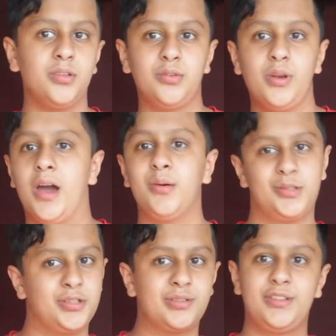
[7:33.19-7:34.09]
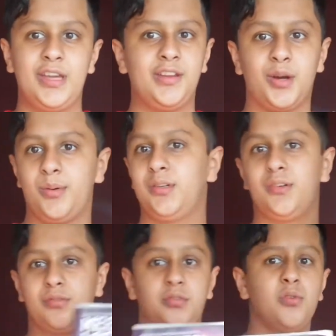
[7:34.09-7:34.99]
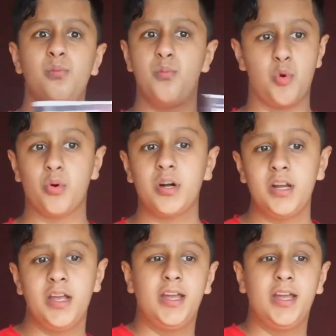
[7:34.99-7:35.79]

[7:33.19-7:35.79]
so now it's just getting on my nerves more.